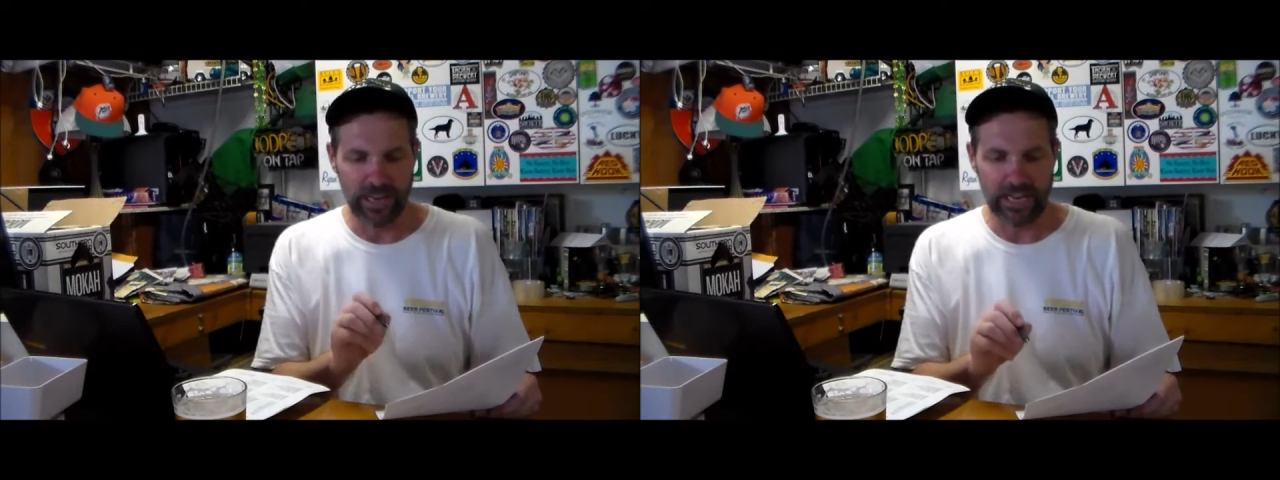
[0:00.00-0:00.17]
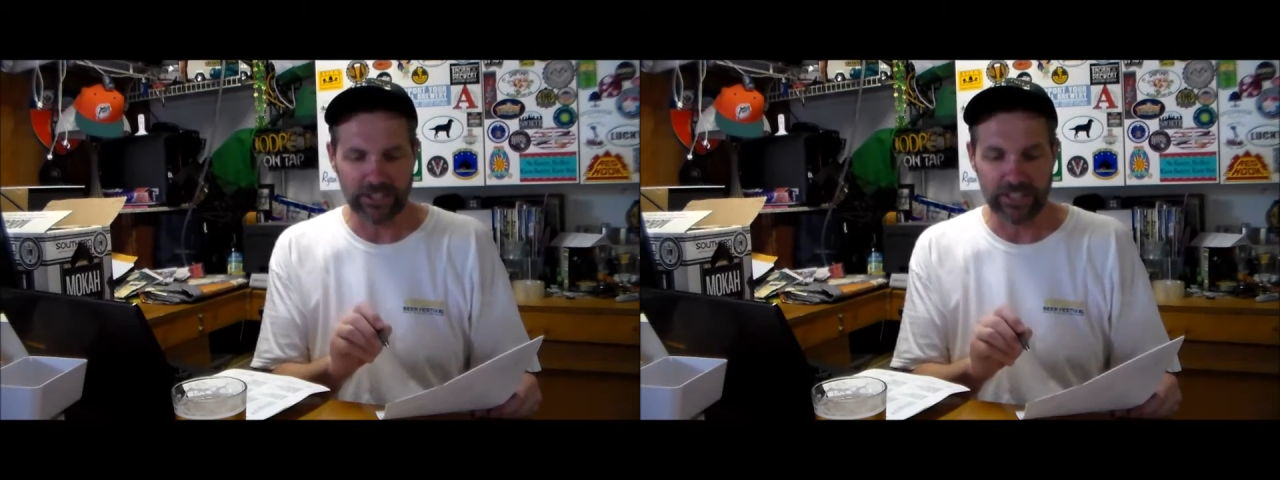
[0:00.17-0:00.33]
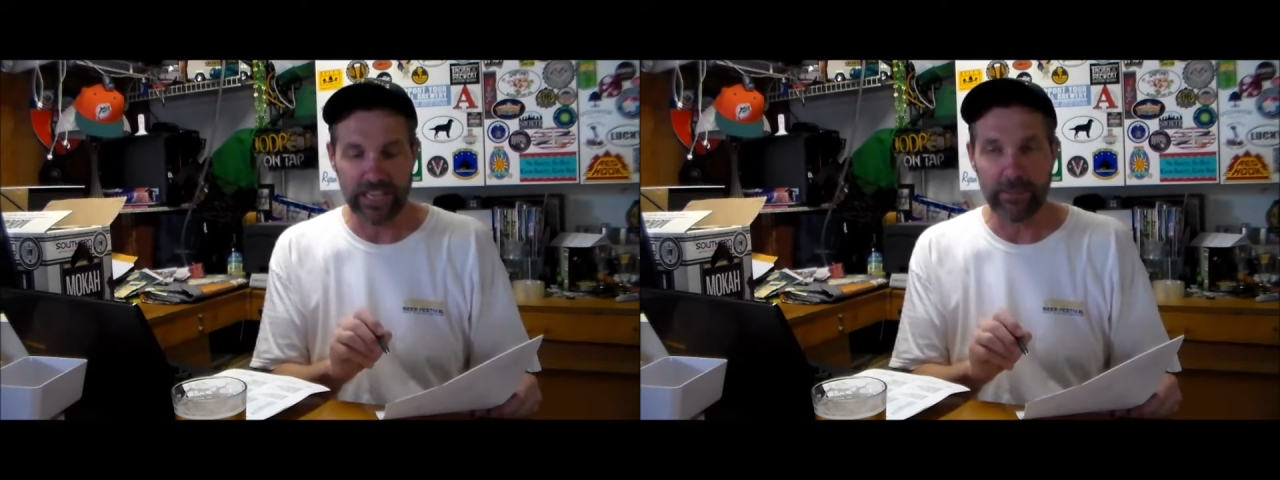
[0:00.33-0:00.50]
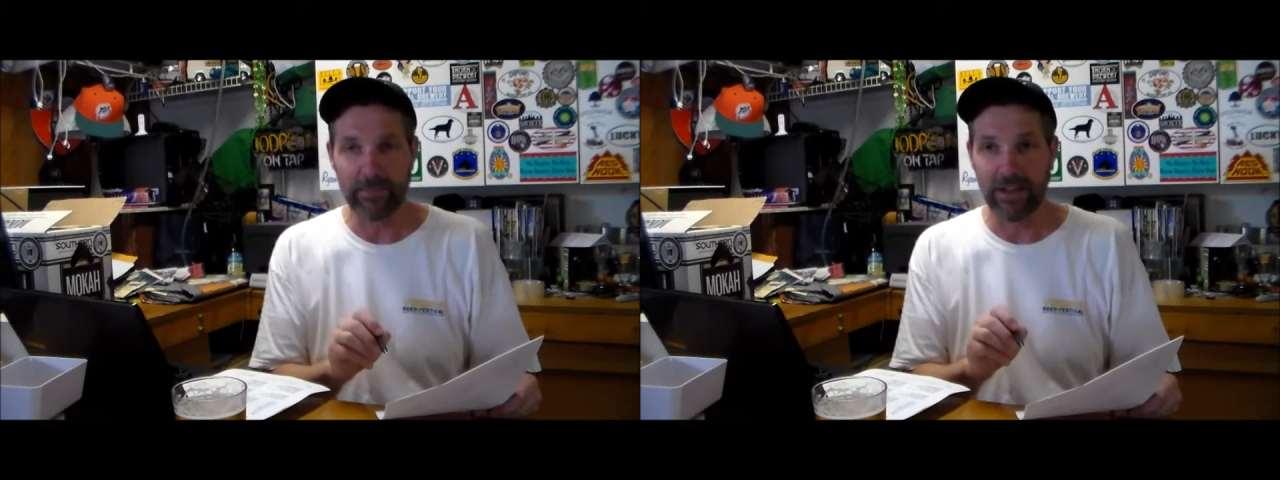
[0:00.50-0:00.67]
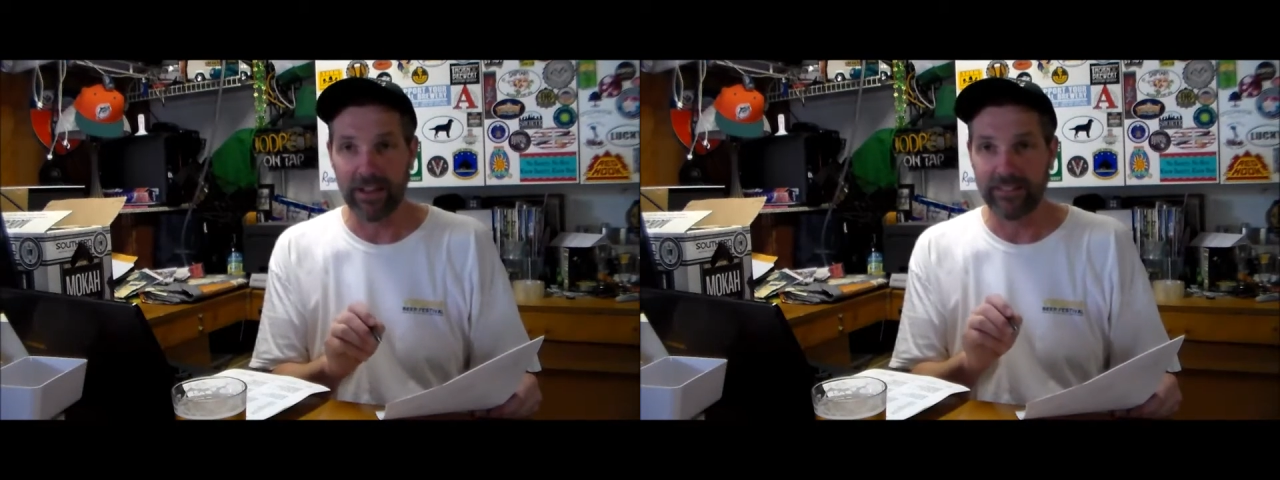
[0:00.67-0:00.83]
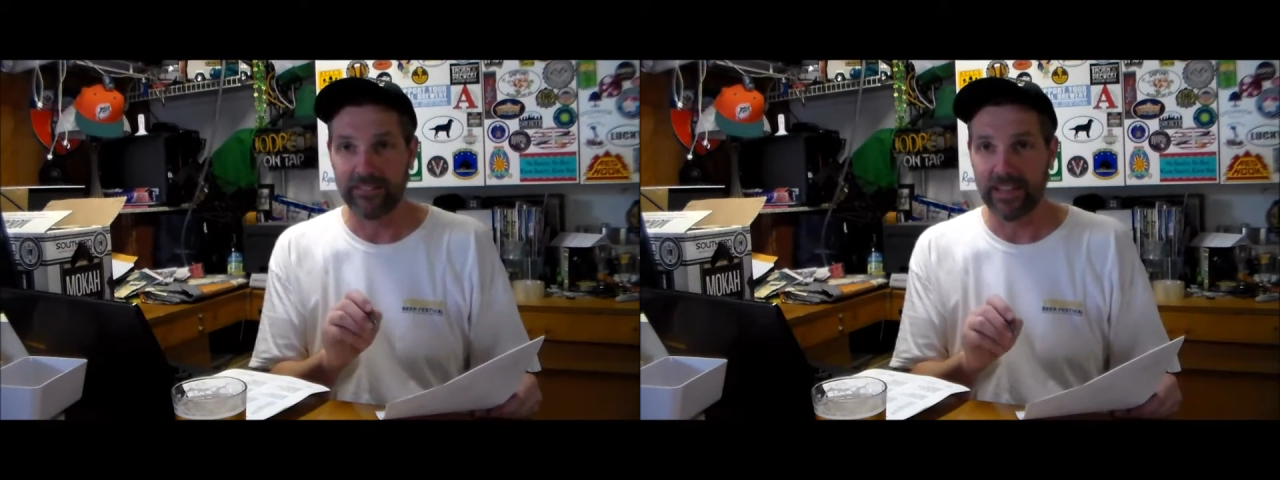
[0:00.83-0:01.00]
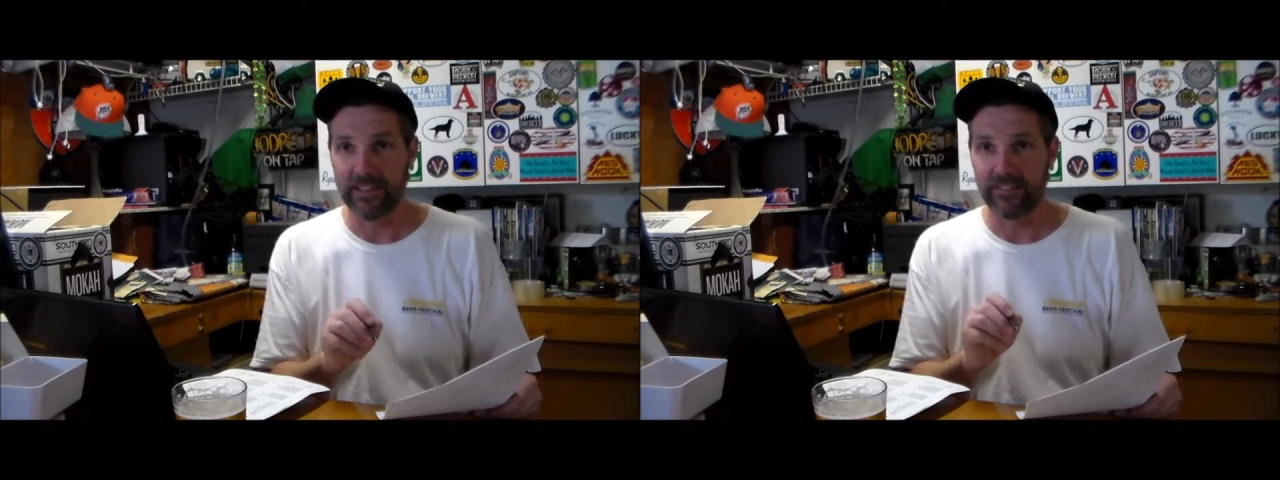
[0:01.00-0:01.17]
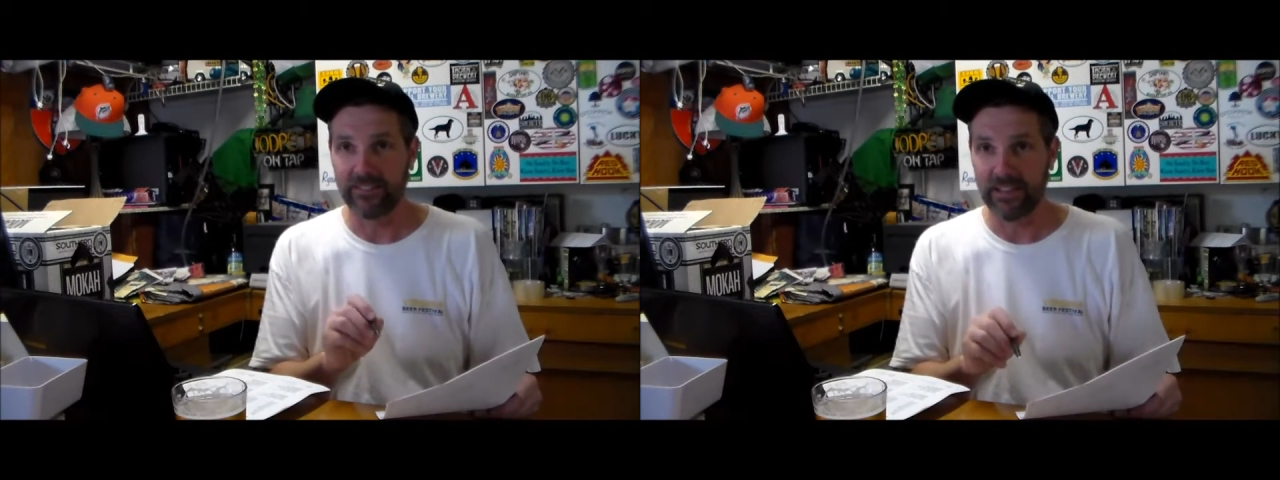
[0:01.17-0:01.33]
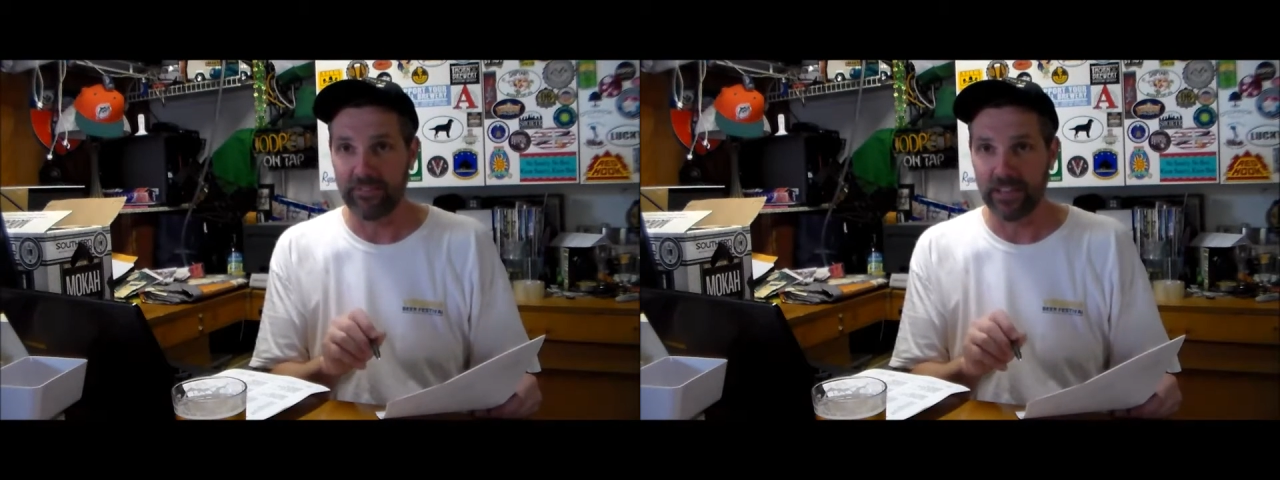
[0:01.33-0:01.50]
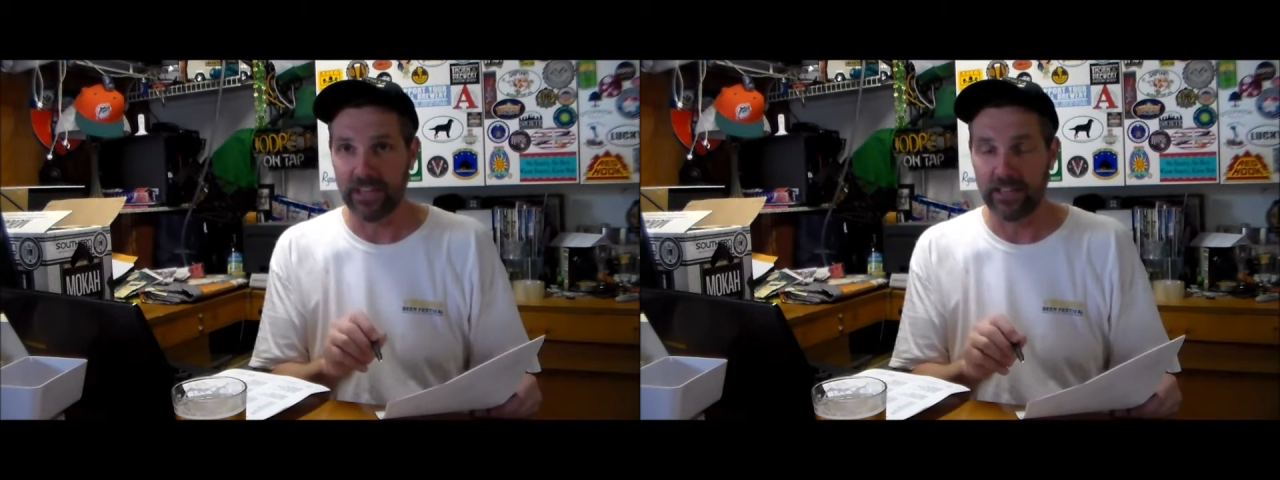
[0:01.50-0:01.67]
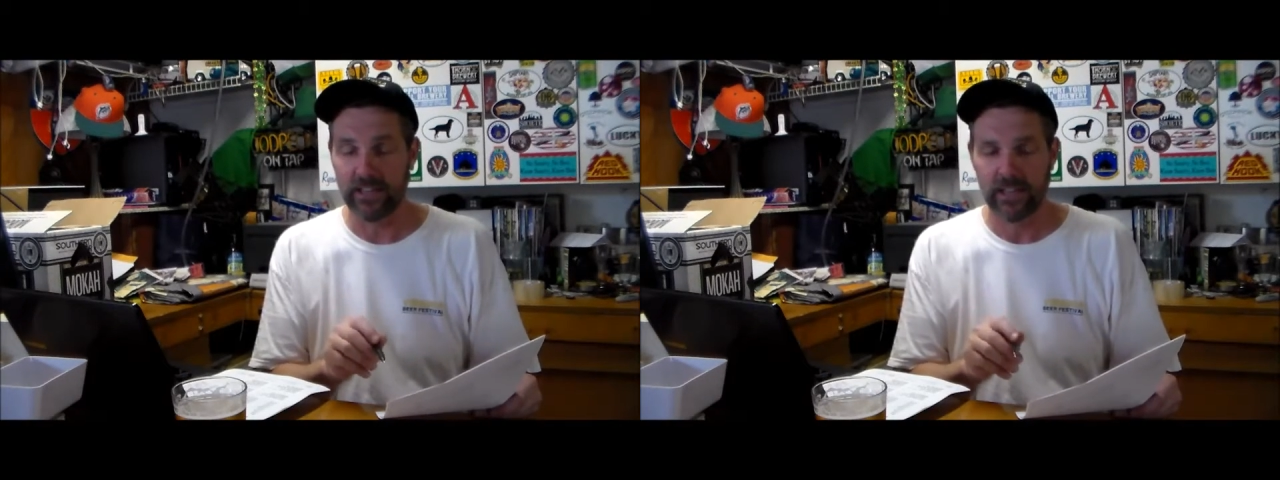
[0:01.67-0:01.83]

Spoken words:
It actually came out at 1070.